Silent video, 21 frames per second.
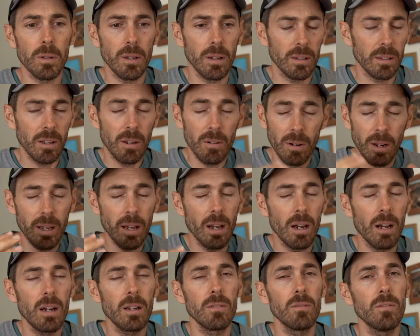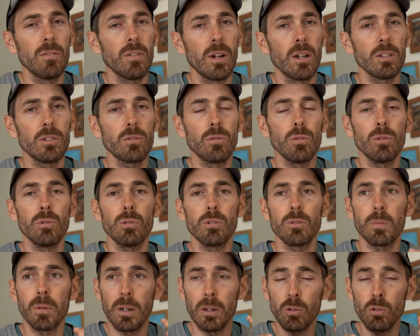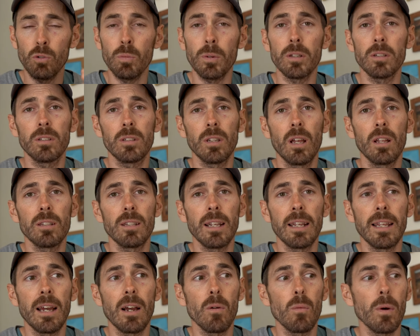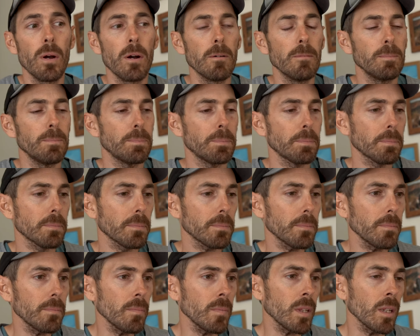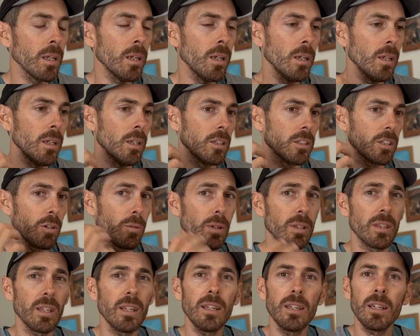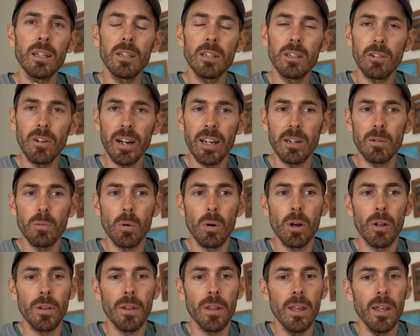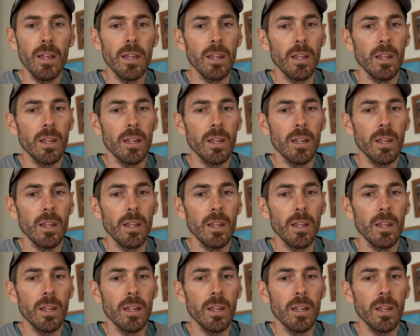I don't like hard and fast rules, but almost certainly I will. So we're thinking grade 1.